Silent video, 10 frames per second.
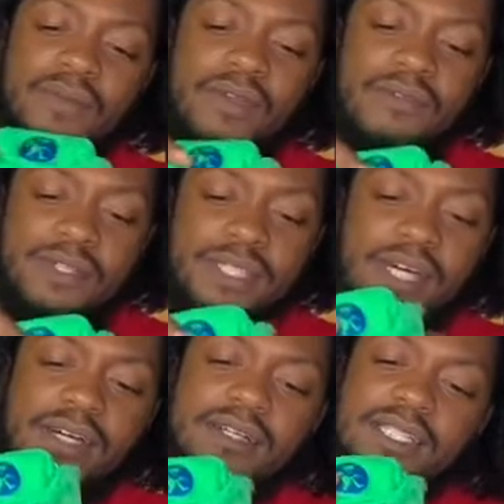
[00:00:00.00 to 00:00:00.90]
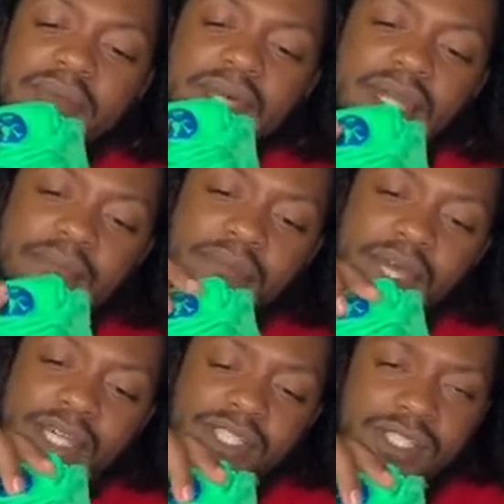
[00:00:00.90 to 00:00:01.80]
The tongue is made out of
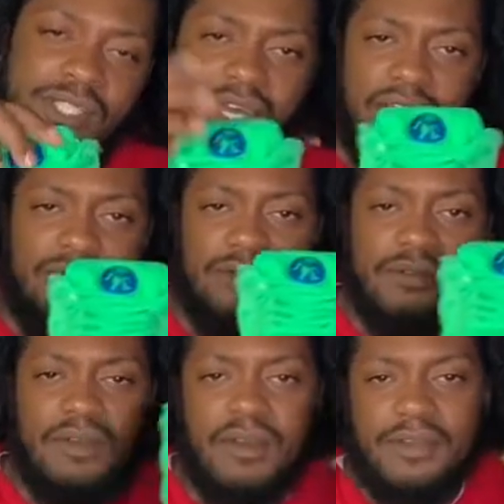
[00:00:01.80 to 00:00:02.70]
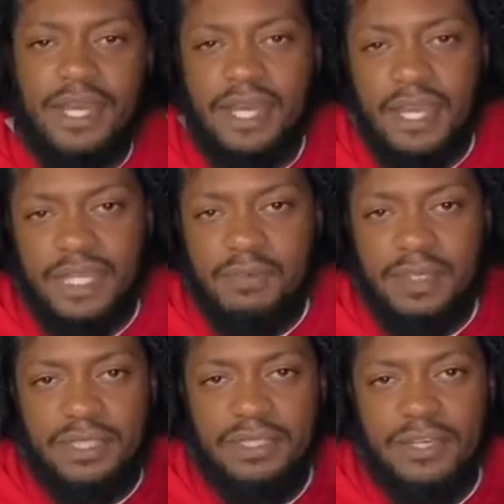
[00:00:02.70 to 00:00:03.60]
mesh, just like, you know, all
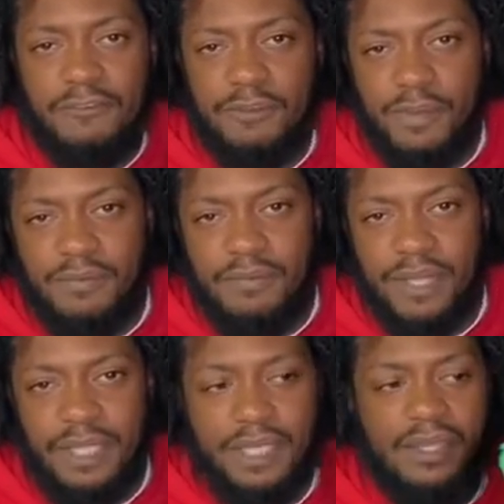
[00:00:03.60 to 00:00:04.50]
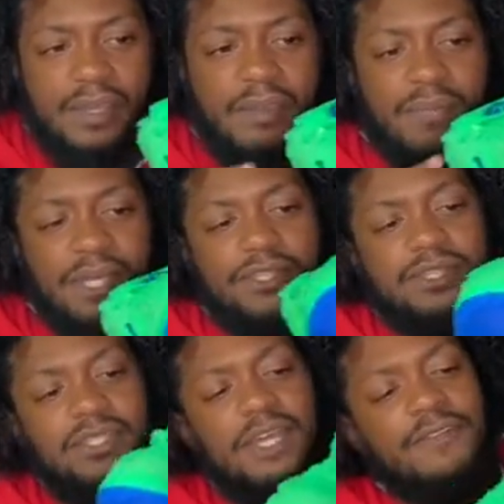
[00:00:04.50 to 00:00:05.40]
NikeSB's tongue for breathability. But here's
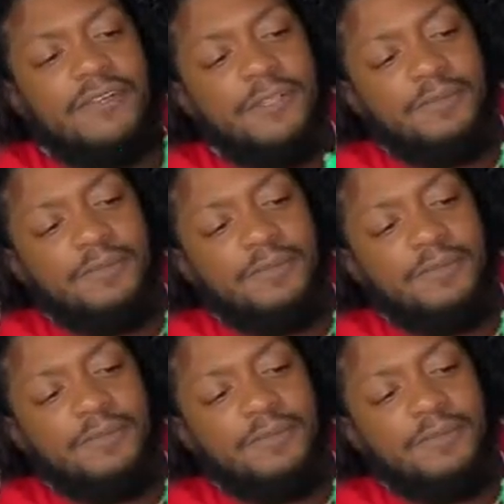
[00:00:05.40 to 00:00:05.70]
the thing though,